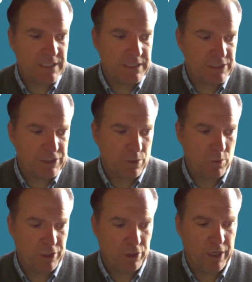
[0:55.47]
And so
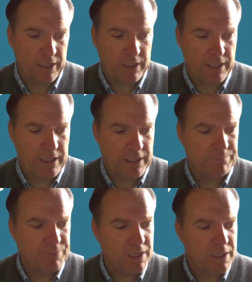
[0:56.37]
when you look at
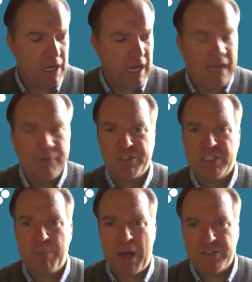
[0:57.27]
a high
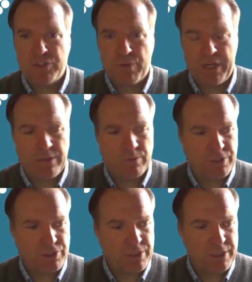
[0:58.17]
response rate,
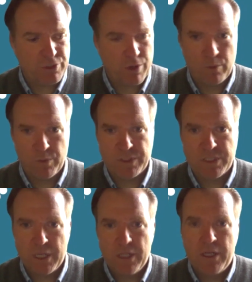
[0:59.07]
which the drug was
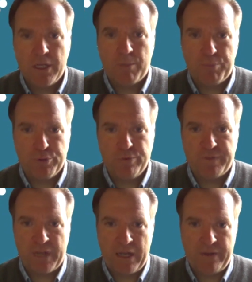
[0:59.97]

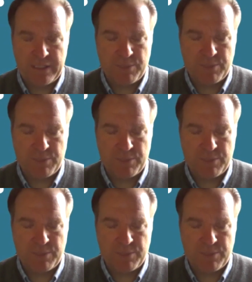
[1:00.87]
approved on, that's